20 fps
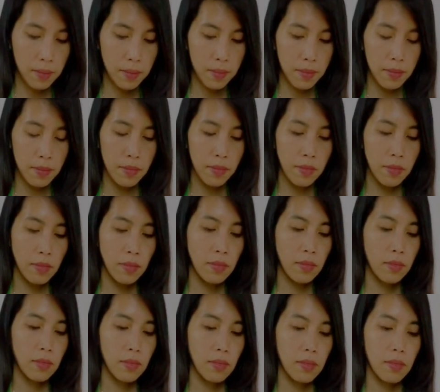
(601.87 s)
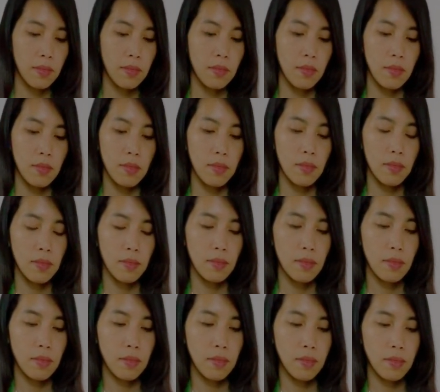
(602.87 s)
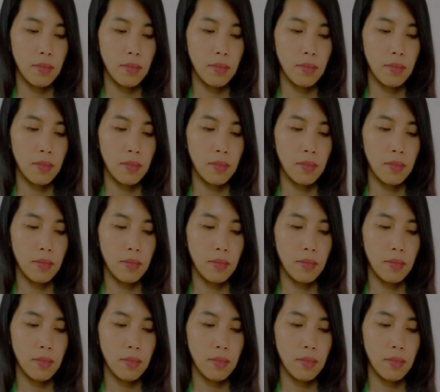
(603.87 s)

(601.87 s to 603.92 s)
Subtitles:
(silence)